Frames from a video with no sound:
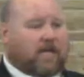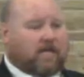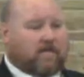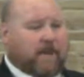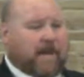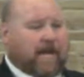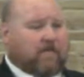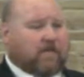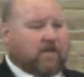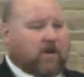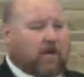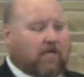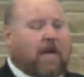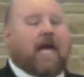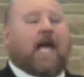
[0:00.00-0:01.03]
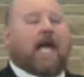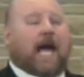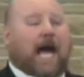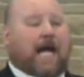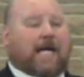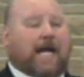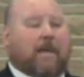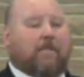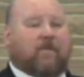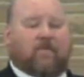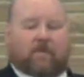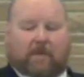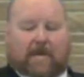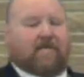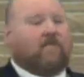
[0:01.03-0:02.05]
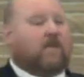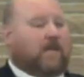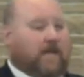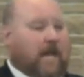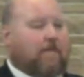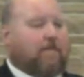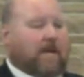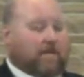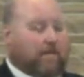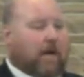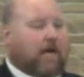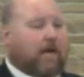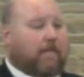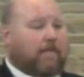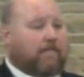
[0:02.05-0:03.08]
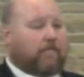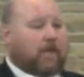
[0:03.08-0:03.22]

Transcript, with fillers: Because my hand was on him. I kept it from the evil of that big bump.